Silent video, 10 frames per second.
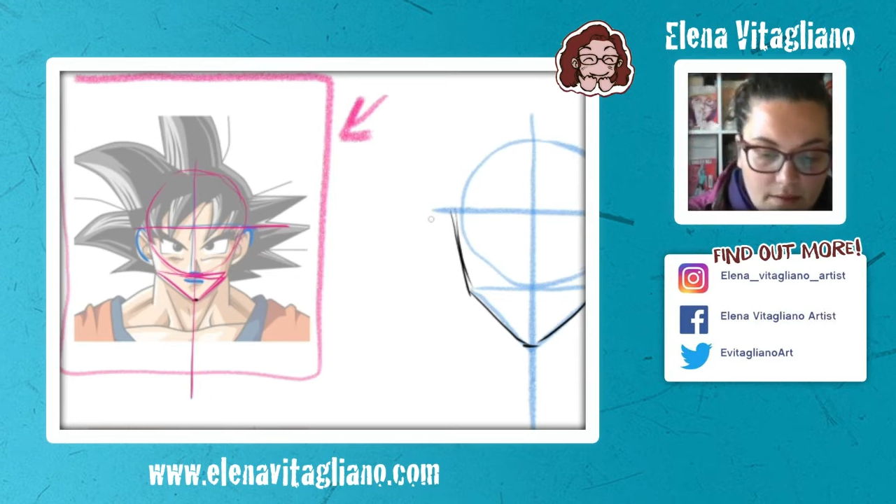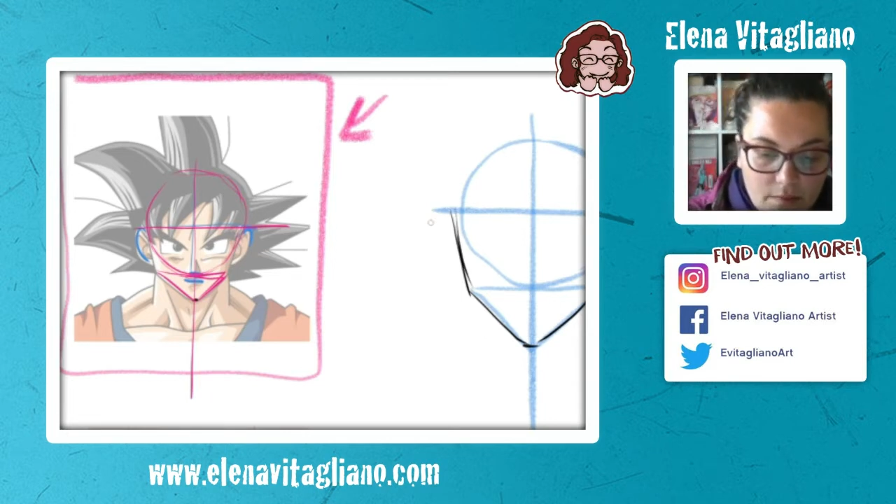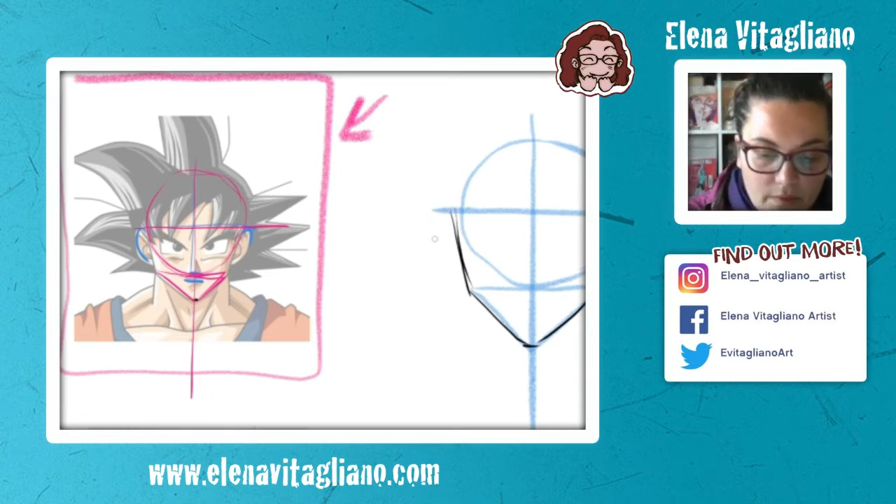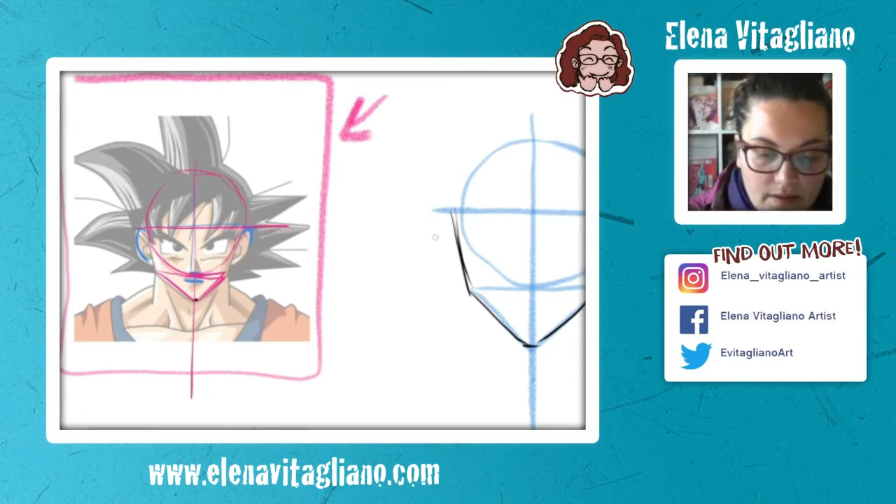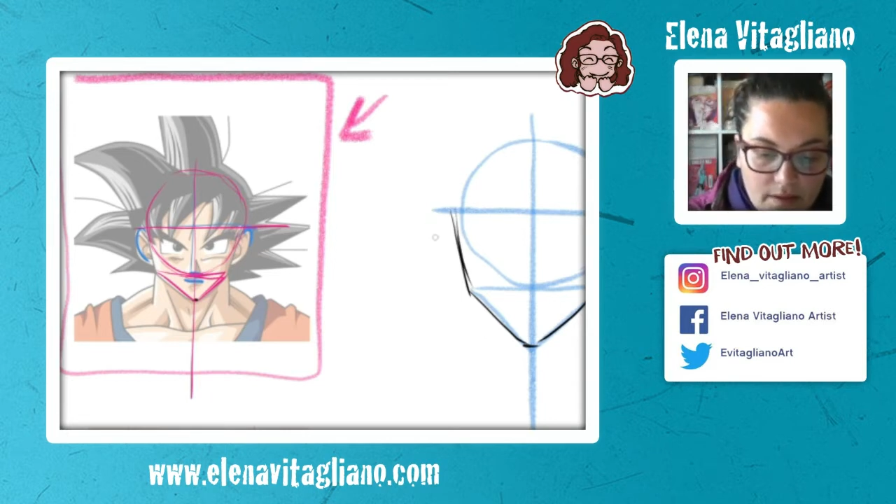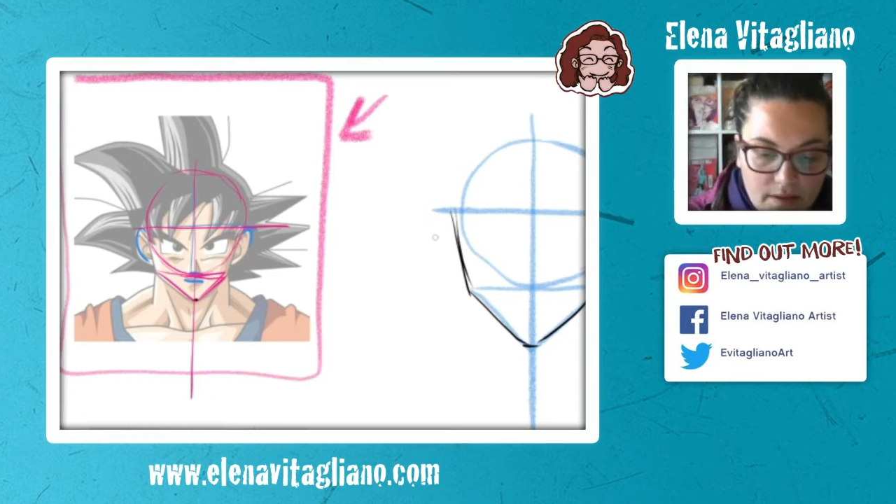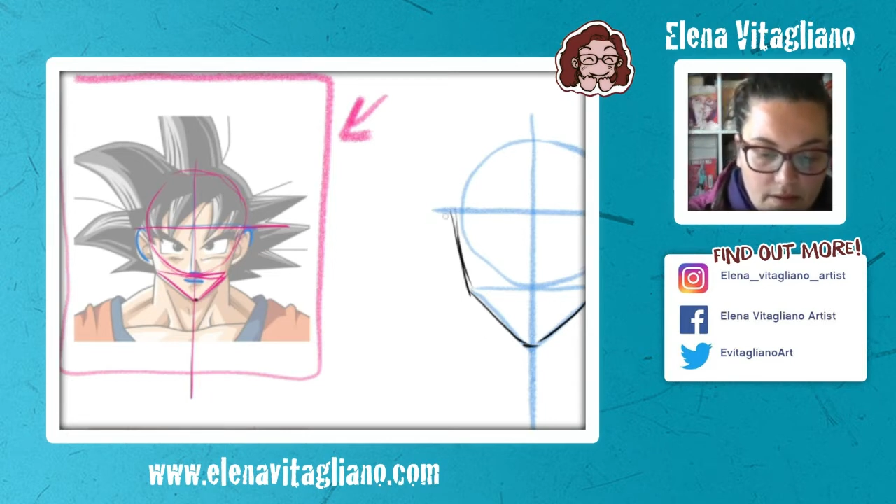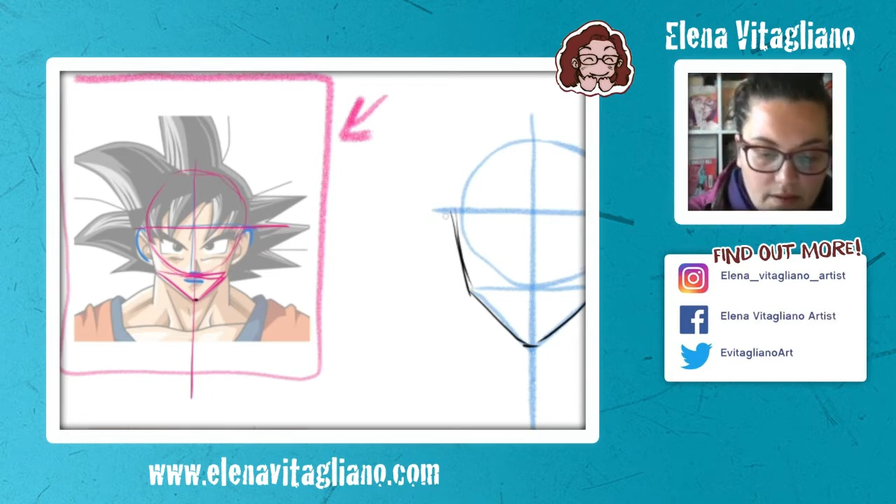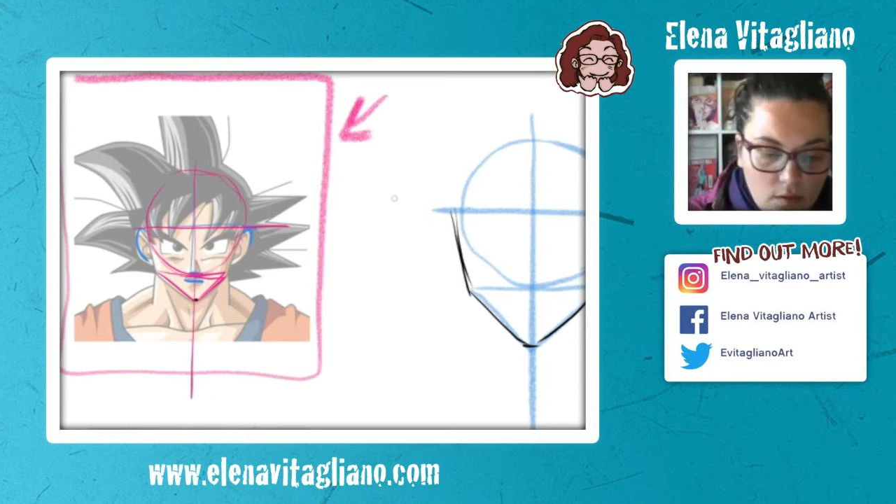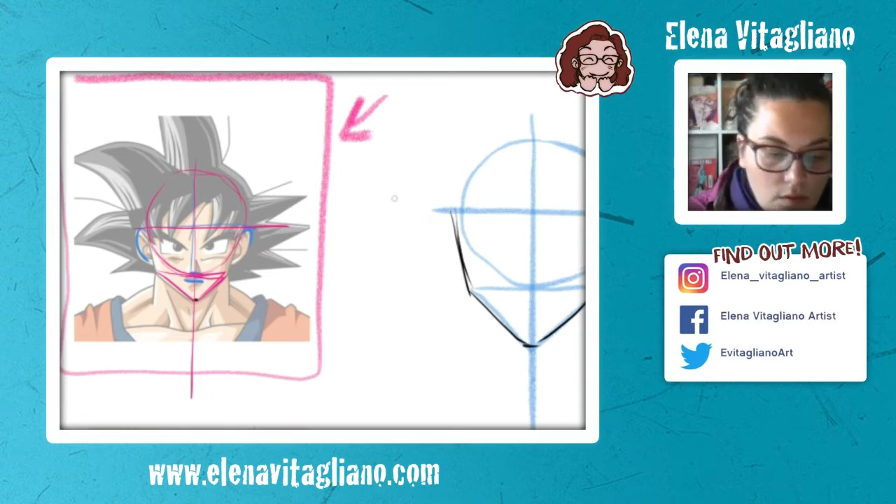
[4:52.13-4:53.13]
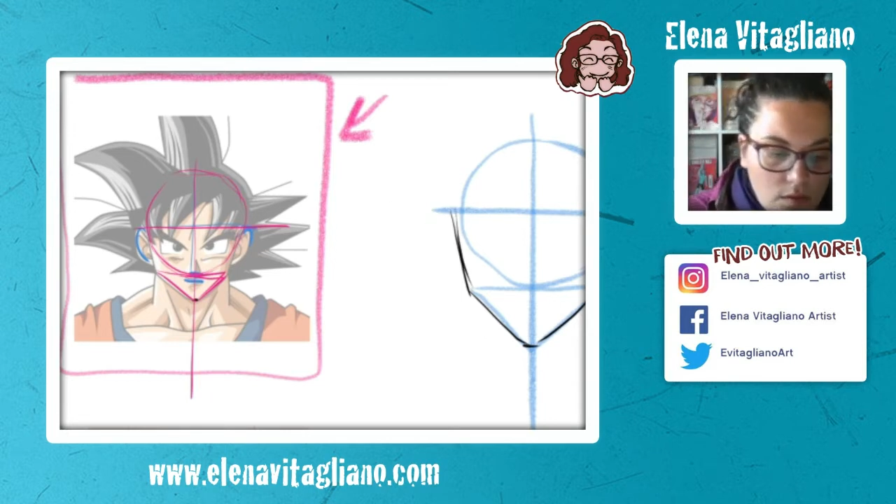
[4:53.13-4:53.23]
we see they go